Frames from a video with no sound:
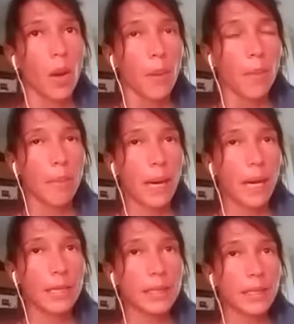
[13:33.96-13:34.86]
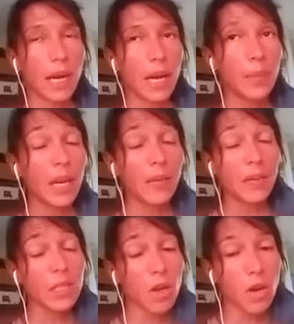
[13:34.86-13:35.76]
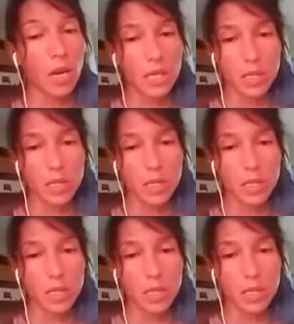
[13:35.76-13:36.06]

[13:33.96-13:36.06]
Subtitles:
But I believe as long as